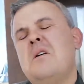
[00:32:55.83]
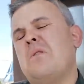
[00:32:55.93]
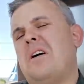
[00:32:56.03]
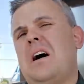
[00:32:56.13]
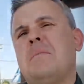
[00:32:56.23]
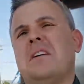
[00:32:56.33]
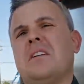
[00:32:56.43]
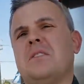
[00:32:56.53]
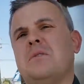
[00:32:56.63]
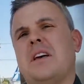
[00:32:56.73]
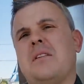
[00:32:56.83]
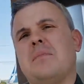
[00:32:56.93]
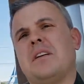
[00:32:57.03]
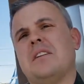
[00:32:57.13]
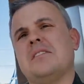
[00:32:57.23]
Well, I'm not going to do that
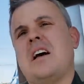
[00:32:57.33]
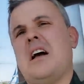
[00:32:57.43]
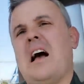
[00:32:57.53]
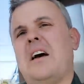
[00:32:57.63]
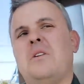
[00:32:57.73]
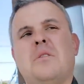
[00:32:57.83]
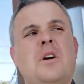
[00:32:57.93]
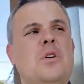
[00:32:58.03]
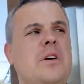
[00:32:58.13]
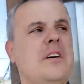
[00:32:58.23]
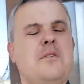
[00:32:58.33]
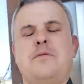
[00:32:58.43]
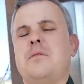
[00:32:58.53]
because I don't know if